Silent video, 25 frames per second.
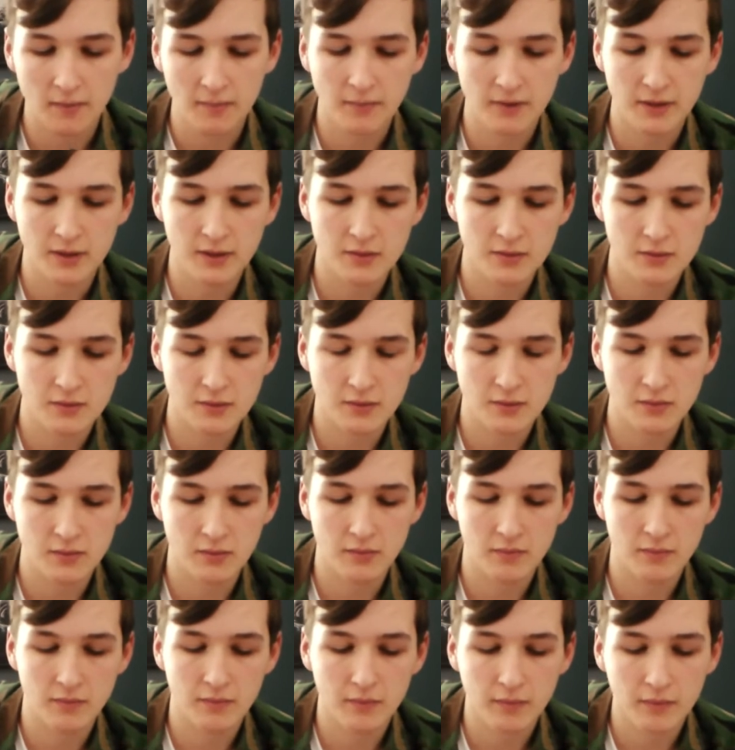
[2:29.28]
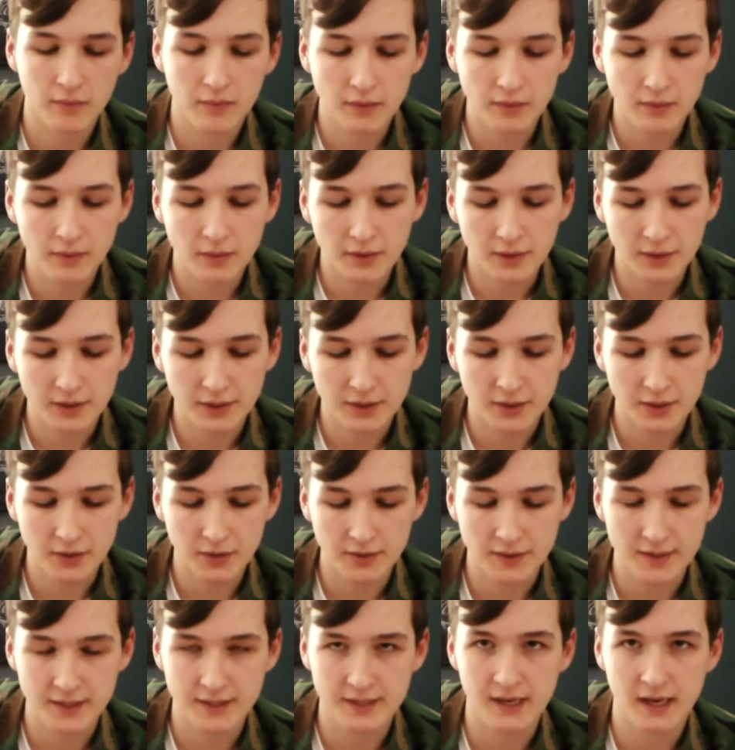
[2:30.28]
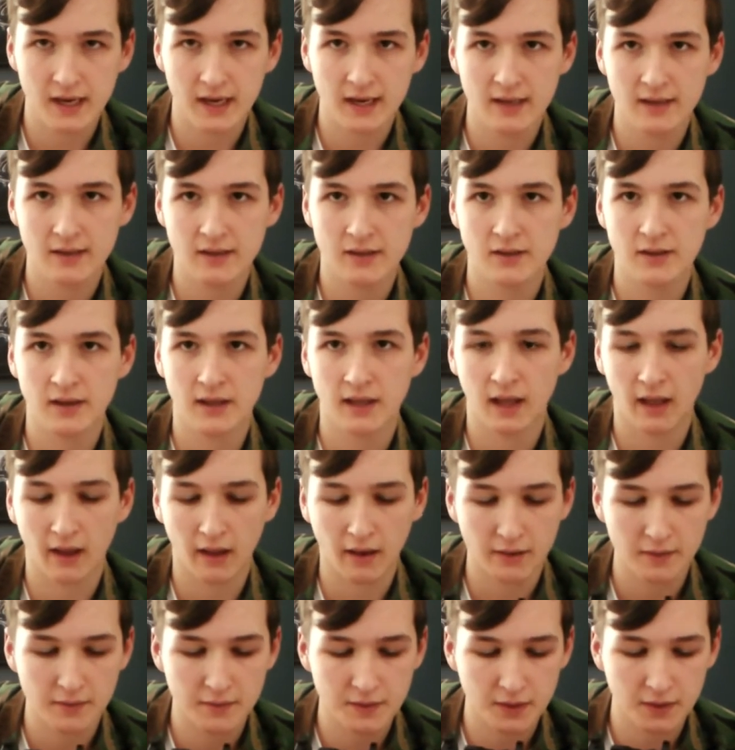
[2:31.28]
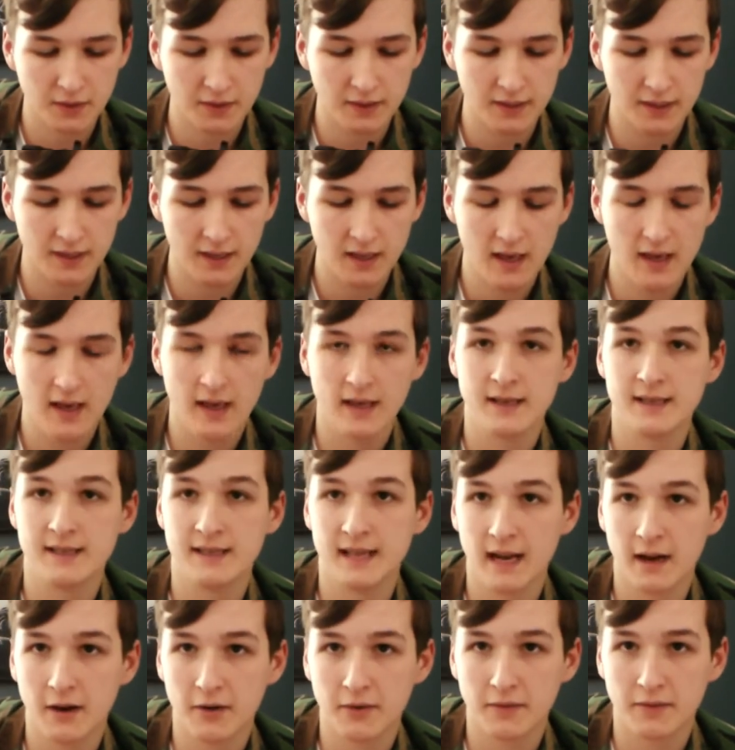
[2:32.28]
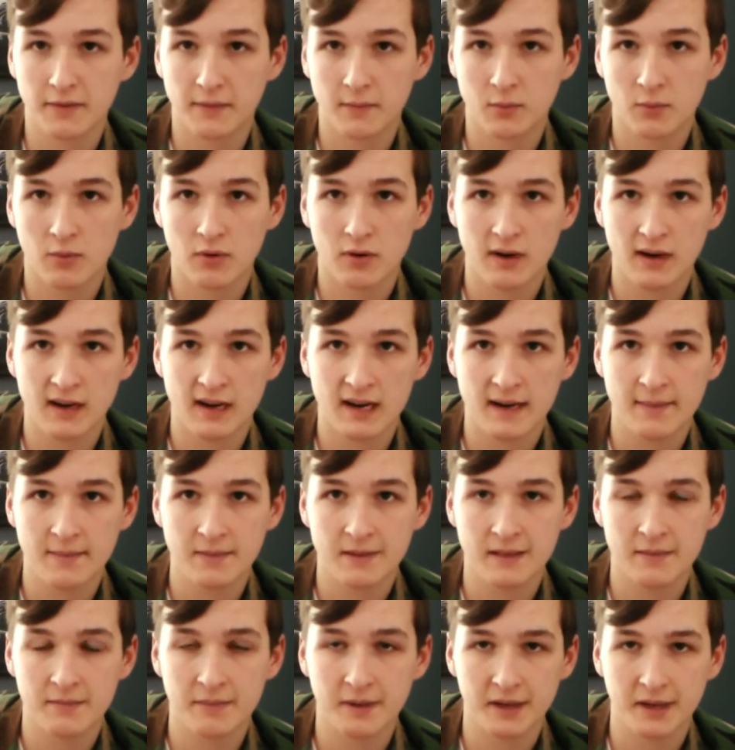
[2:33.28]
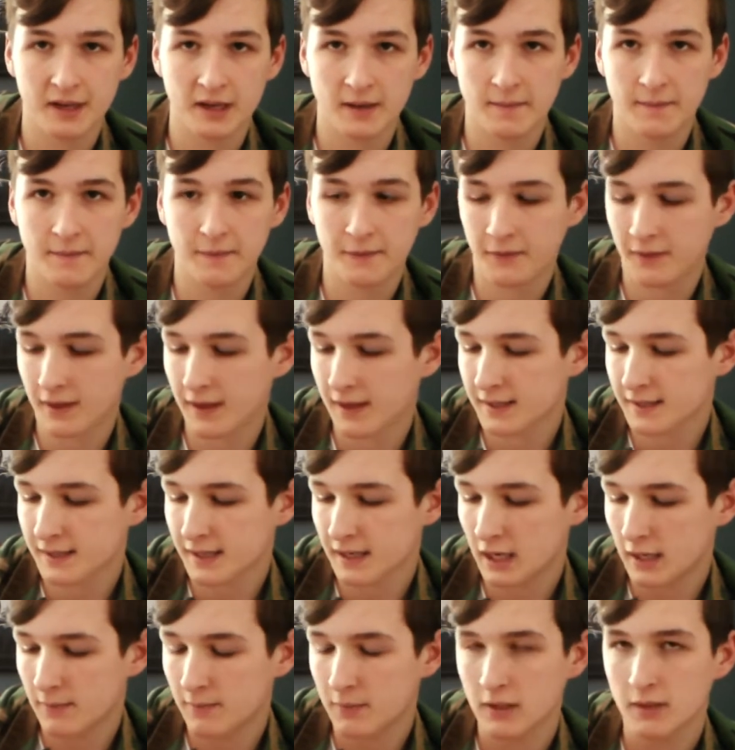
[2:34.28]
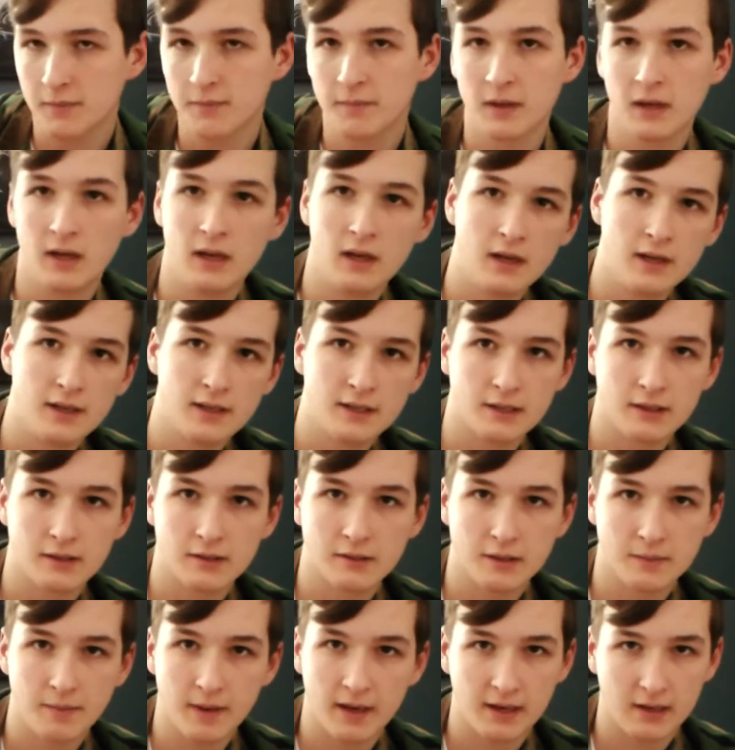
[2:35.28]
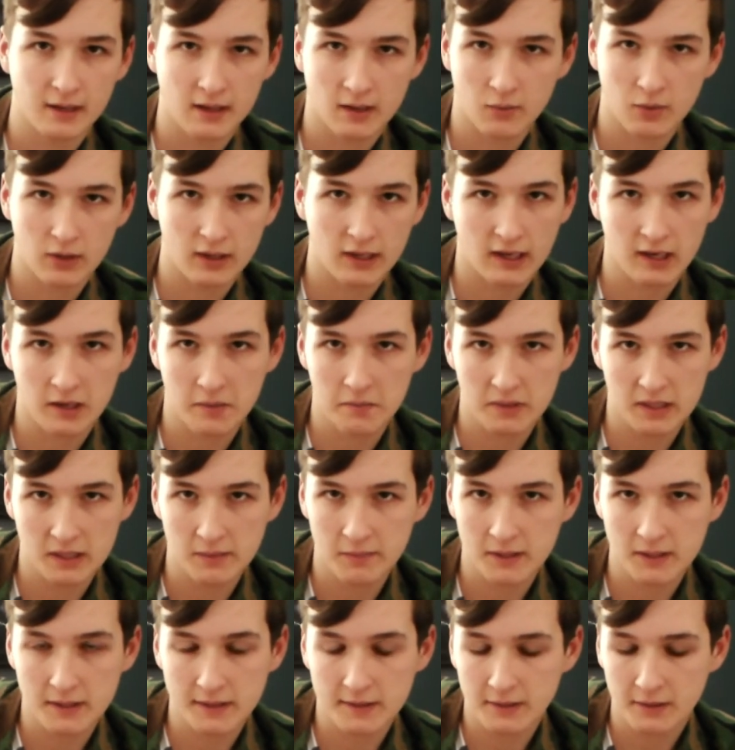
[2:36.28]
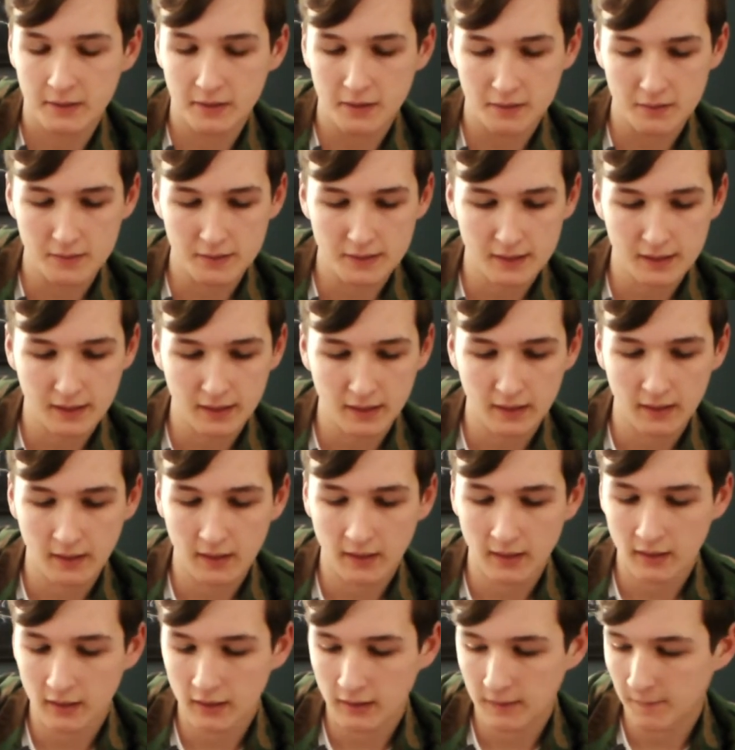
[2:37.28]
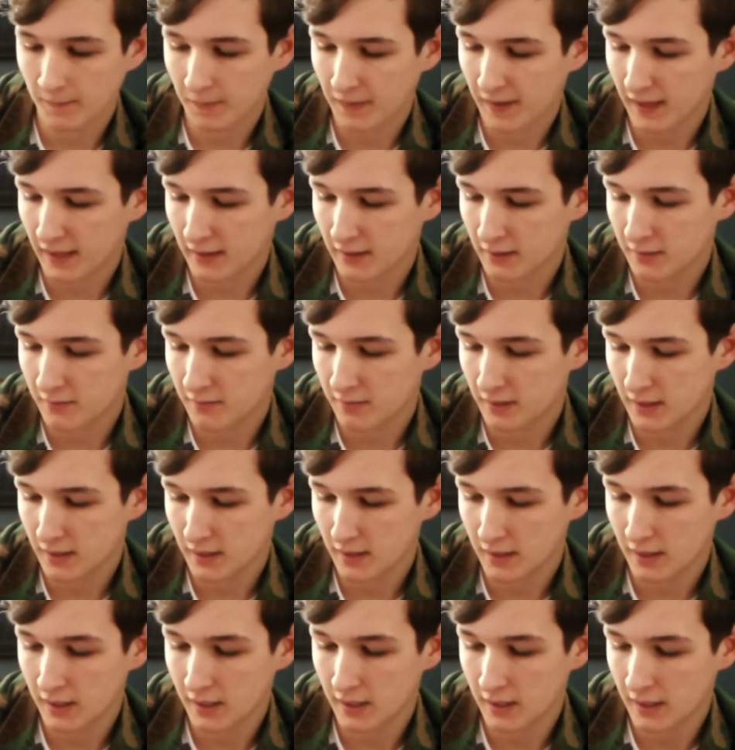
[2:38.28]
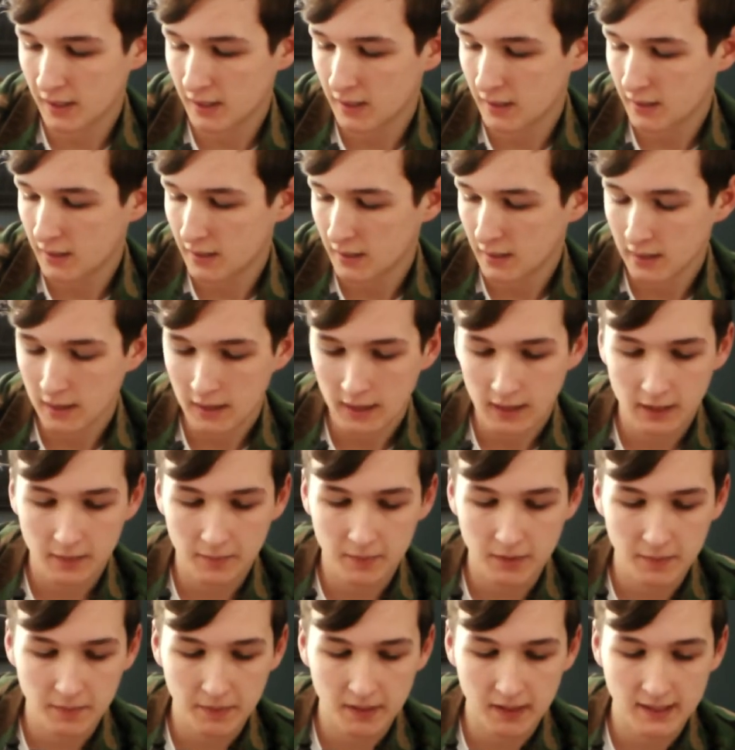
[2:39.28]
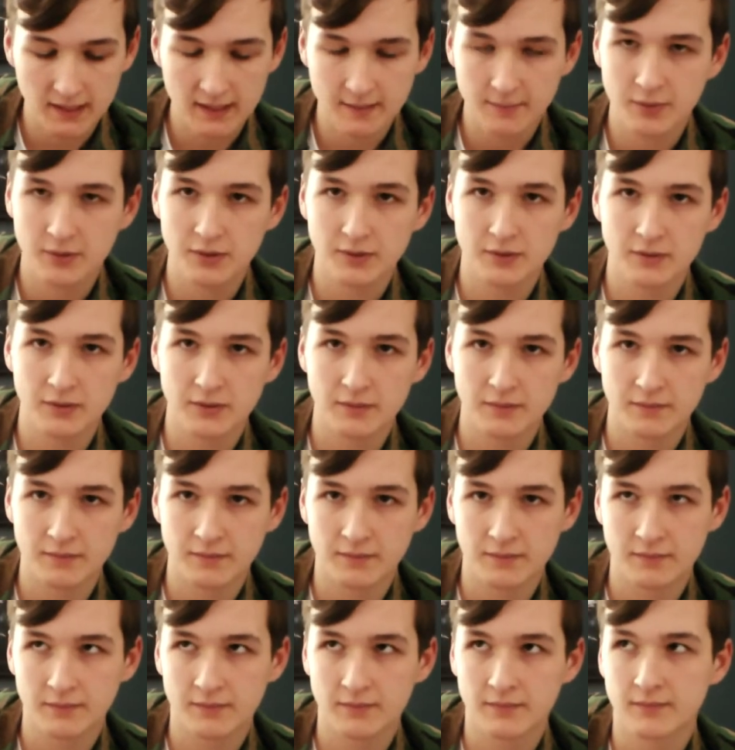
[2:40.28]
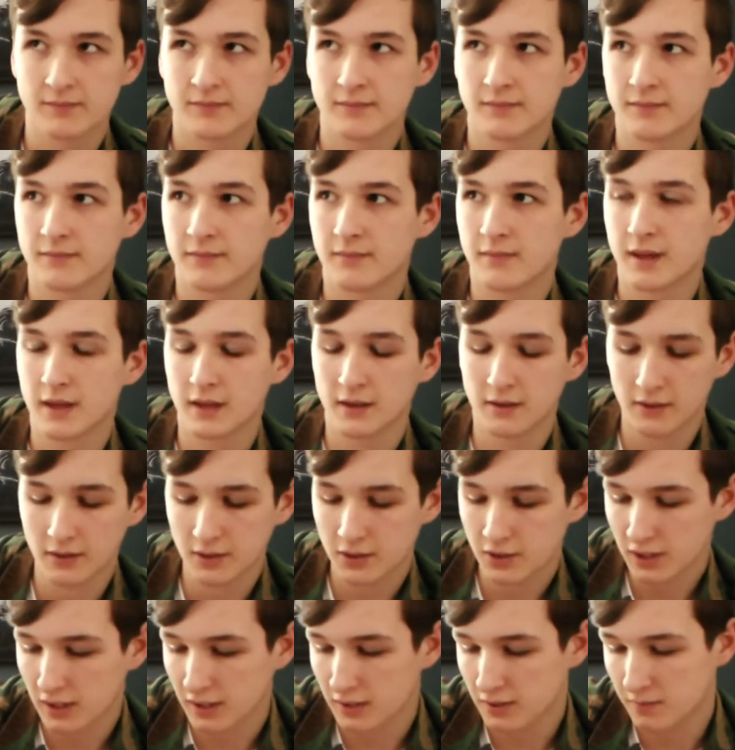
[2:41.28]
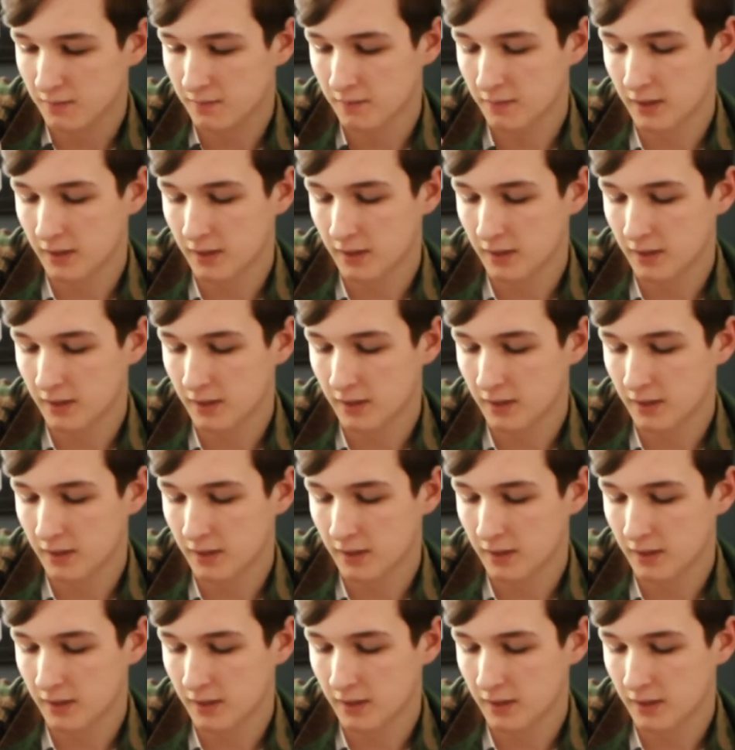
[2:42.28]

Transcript: You can turn this dial and you turn it down for more hop up and up for less hop up. So depending on what kind of BBs you're using, that could be a possible thing you could change.